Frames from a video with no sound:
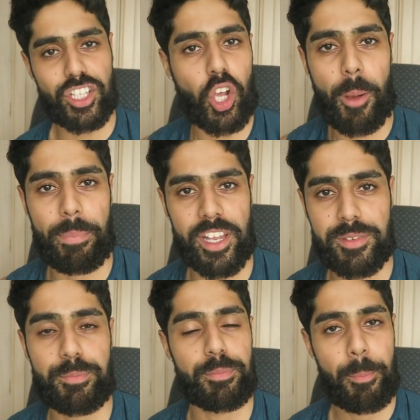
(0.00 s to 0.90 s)
is
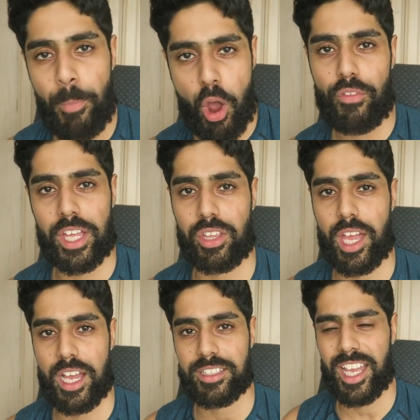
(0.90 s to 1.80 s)
accomplished. Motivating you
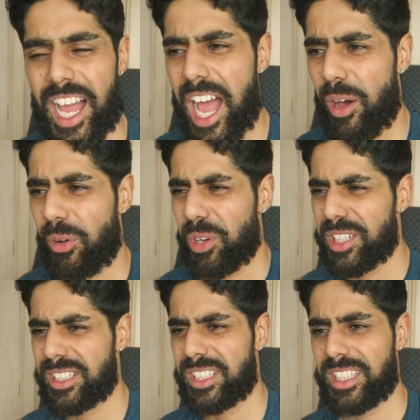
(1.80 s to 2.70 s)
guys. Ow.
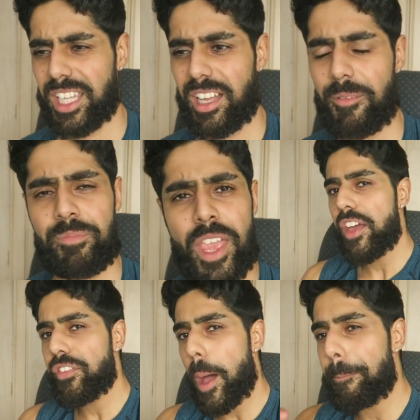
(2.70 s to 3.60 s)

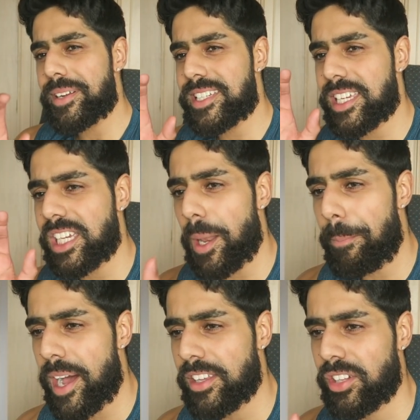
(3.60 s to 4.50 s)
If a particular
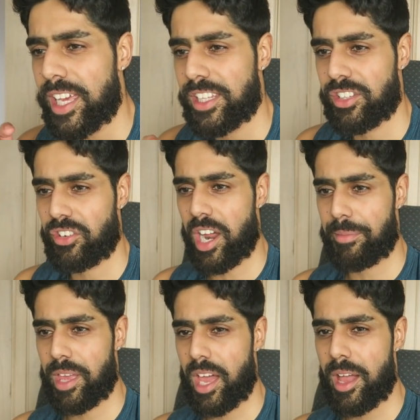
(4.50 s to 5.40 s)
person on
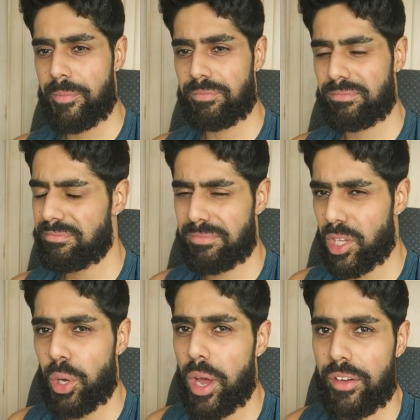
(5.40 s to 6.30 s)
Instagram, yeah,
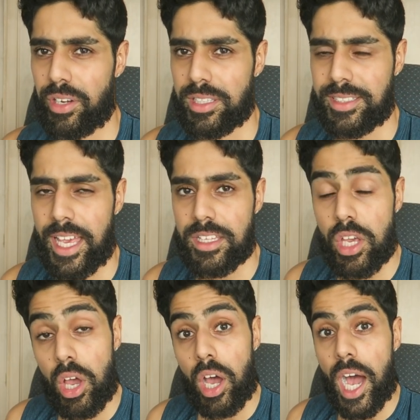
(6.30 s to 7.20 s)
whoever says,
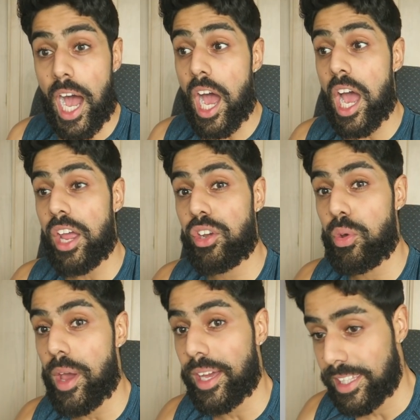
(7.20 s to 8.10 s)
I
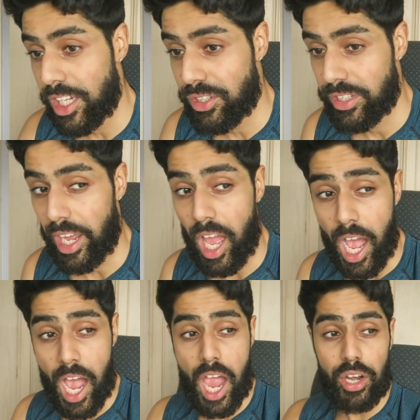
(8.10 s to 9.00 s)
do a keto diet,
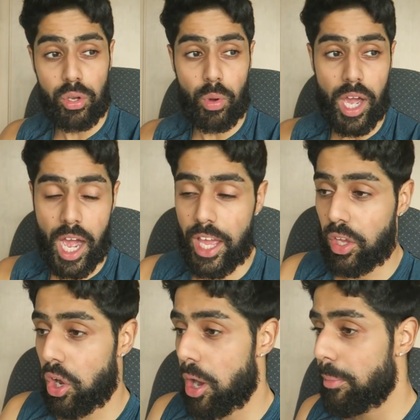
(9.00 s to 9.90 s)
I do a high
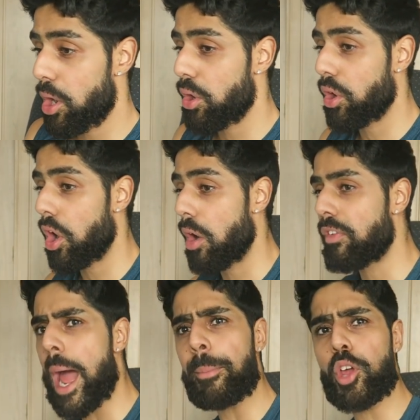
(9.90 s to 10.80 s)
carb, low carb,
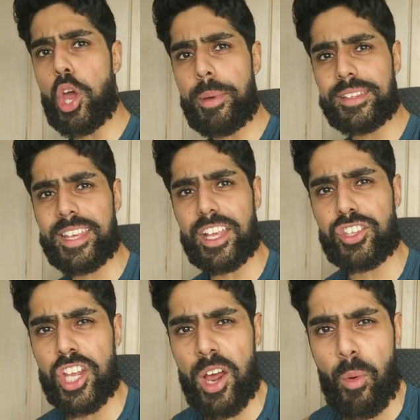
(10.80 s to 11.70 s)
Ram Goobin
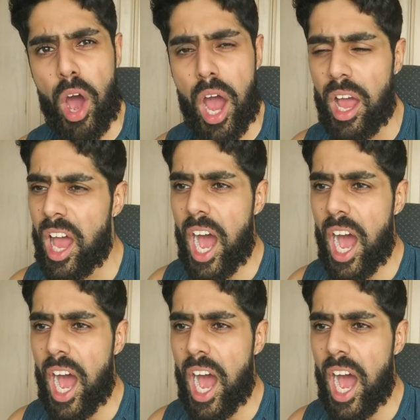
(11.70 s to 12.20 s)
says, you know what,